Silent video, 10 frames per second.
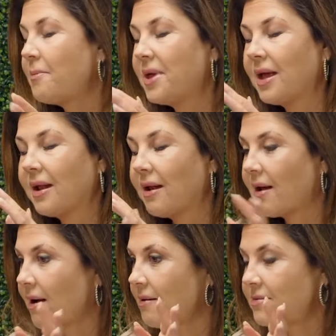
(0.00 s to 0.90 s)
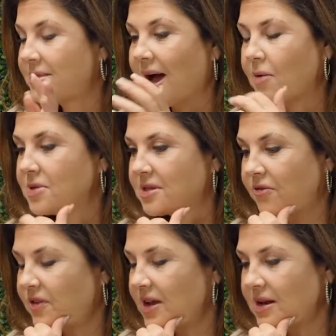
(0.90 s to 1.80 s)
I mean, that was a
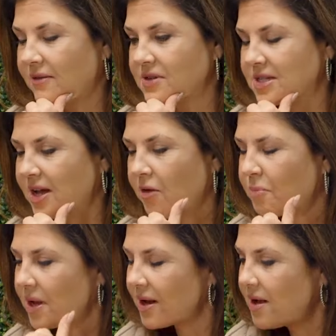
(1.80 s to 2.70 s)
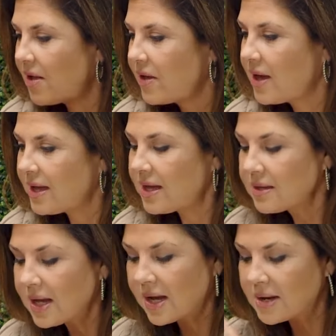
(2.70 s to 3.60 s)
feat in of itself. But
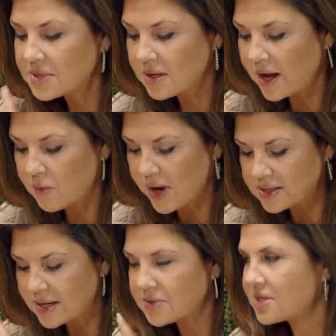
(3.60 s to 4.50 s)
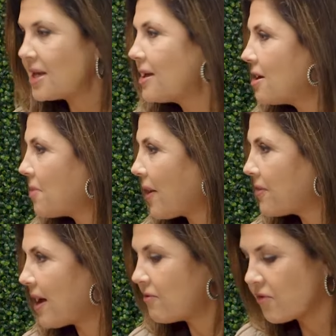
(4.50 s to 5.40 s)
healing comes a lot of ways. I was thinking about
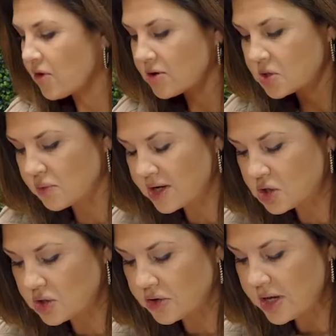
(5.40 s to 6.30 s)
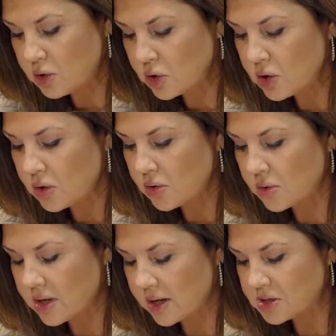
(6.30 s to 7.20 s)
that verse, Rachel, in mm -hmm.
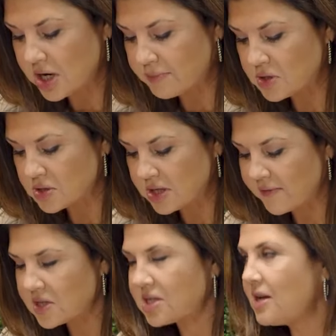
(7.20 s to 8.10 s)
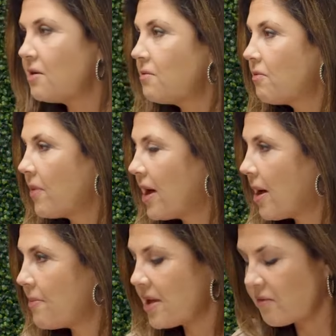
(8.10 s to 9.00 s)
Luke chapter 17,
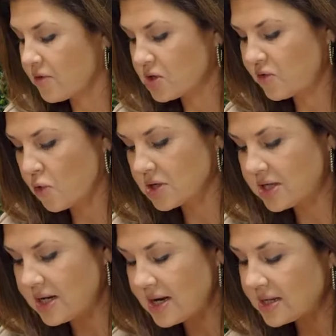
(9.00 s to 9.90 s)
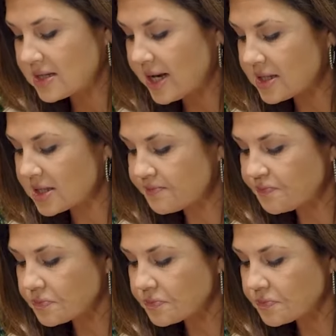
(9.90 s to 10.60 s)
um, in verse 14, and it says,